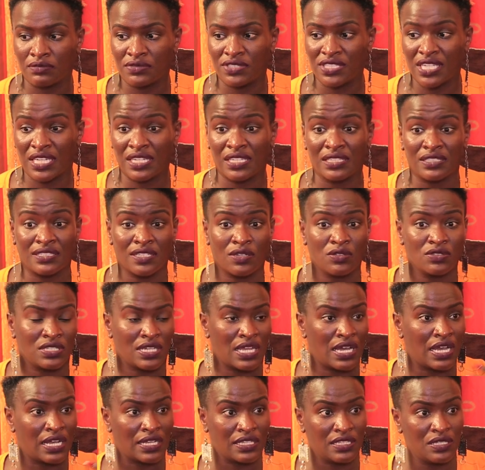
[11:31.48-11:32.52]
channels, I was in
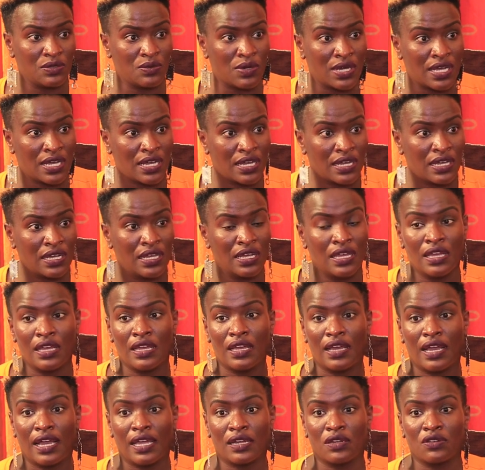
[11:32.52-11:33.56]
a hakiwa,
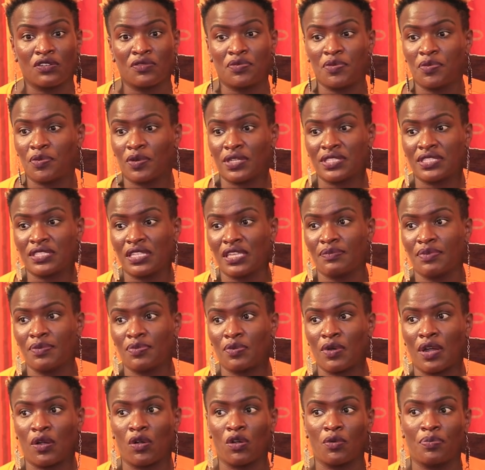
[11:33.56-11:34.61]
a lot of people are saying
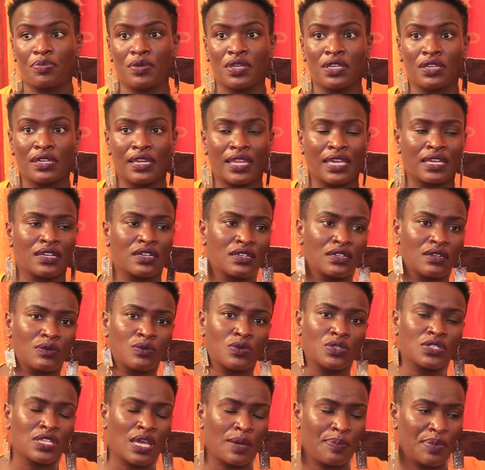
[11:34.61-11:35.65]
people are copying, like
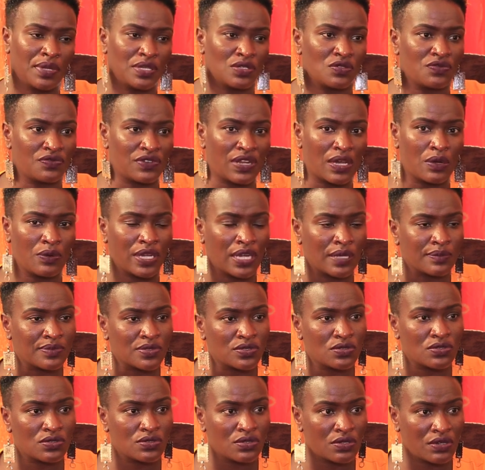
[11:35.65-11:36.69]
what happened to Flakwe, and I'm
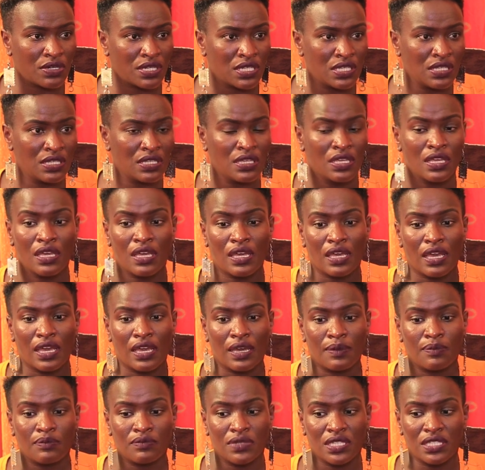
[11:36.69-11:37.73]
so sorry,
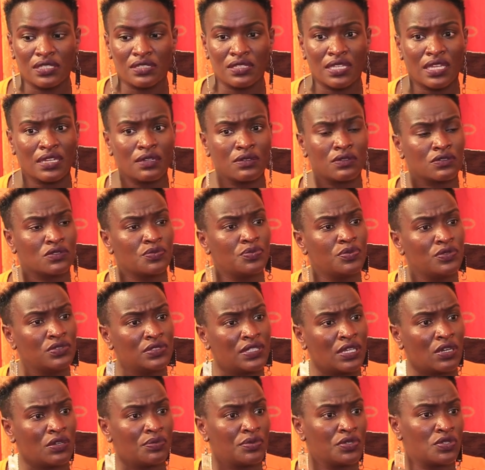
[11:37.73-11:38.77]
his channel was pulled
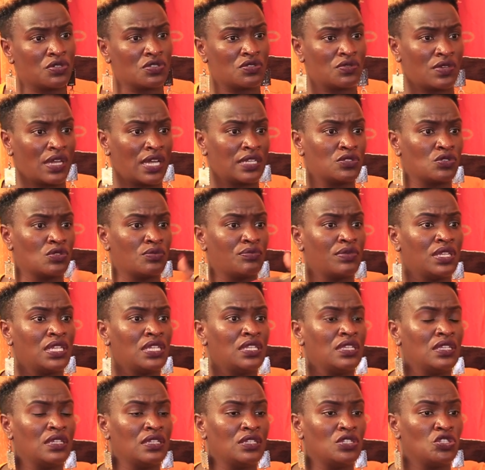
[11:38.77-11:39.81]
down because we had so
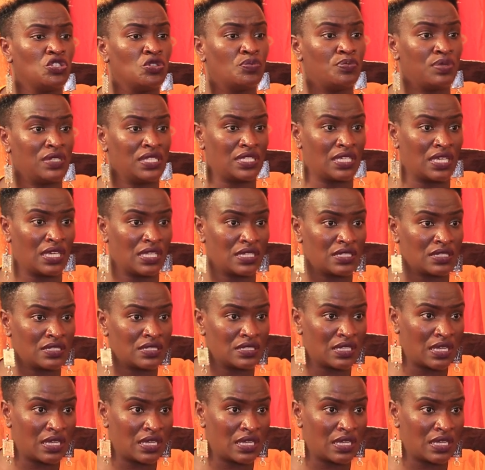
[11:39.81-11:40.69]
many duplicate